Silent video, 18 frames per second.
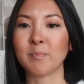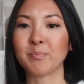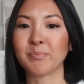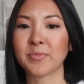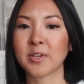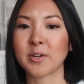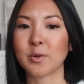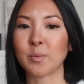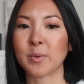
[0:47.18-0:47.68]

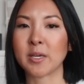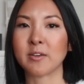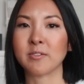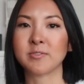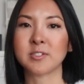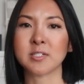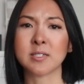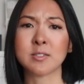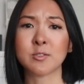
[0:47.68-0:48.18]
in a way
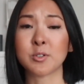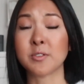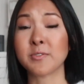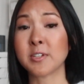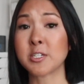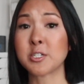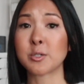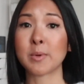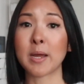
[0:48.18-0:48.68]
of just sort of
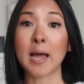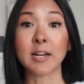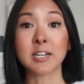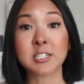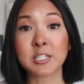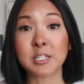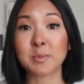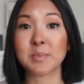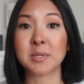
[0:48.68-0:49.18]

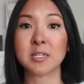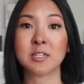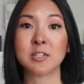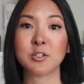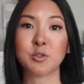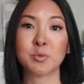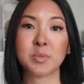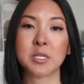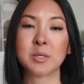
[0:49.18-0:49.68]
interacting and meeting
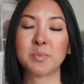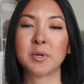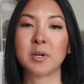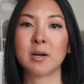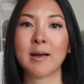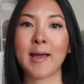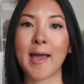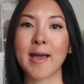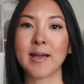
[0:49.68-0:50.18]
new
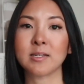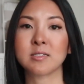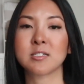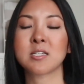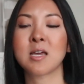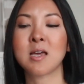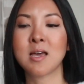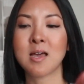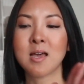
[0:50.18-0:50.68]
people, and
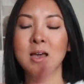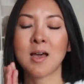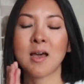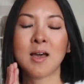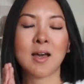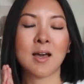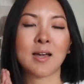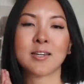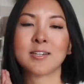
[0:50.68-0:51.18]

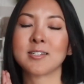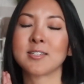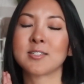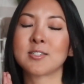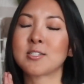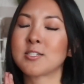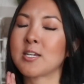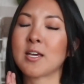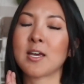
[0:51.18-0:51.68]

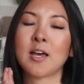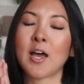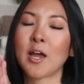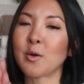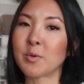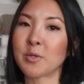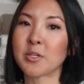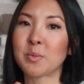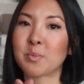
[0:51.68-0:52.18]
I
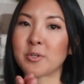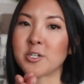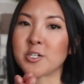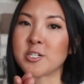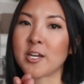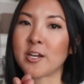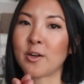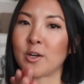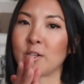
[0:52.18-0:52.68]
really
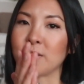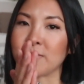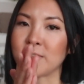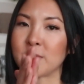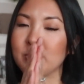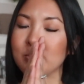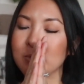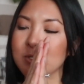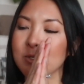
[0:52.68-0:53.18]
appreciate all of
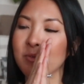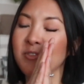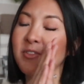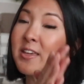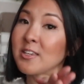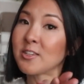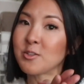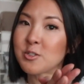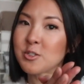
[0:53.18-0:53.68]
you, so
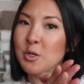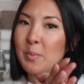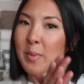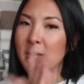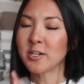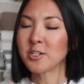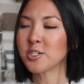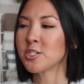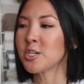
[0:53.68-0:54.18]
thank you so
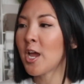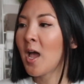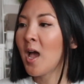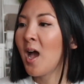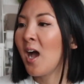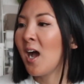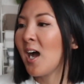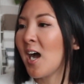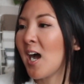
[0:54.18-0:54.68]
much.
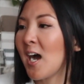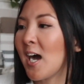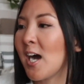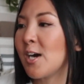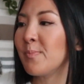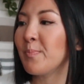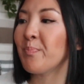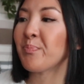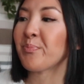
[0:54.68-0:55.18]

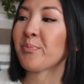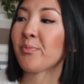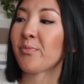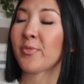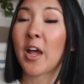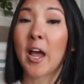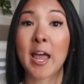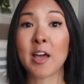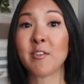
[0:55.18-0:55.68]
I
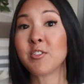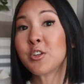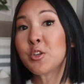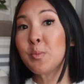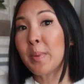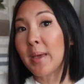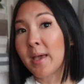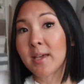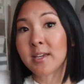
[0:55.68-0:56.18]
have a
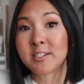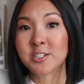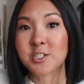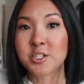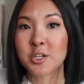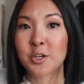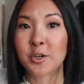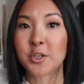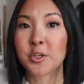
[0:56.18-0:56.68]
new bag to
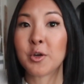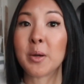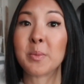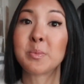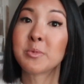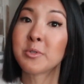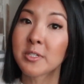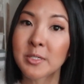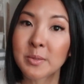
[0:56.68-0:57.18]
show you.
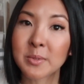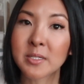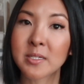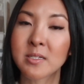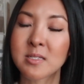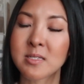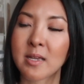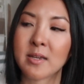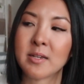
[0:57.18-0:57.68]
I'm really
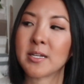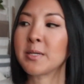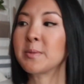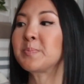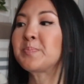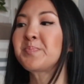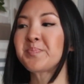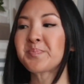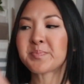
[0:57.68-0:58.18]

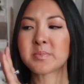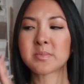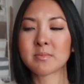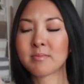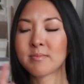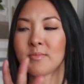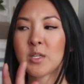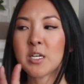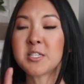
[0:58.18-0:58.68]
excited.
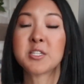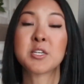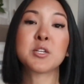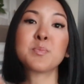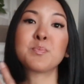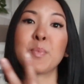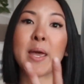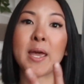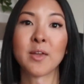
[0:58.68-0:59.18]
It's a
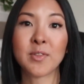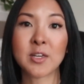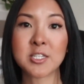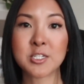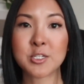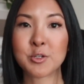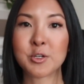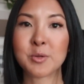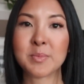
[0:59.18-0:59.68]
bag
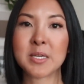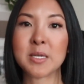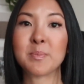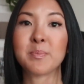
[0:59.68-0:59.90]
that's new to me,